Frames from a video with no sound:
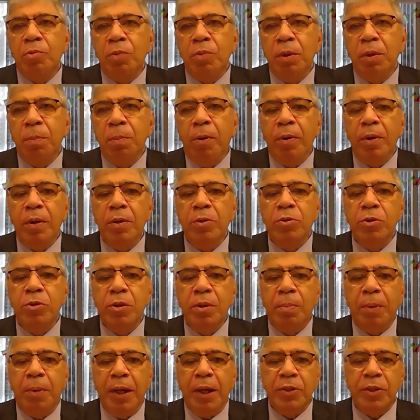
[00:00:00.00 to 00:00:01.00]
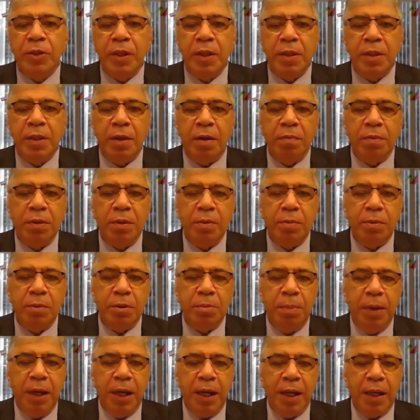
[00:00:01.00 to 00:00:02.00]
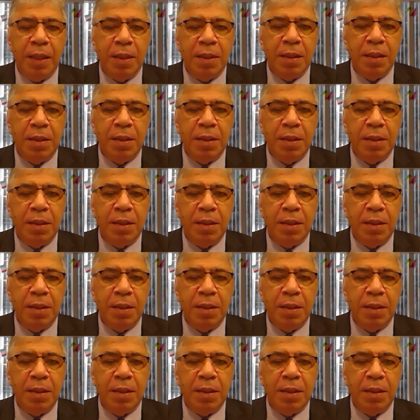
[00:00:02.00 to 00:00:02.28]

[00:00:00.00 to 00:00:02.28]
reported to the president of the World Bank at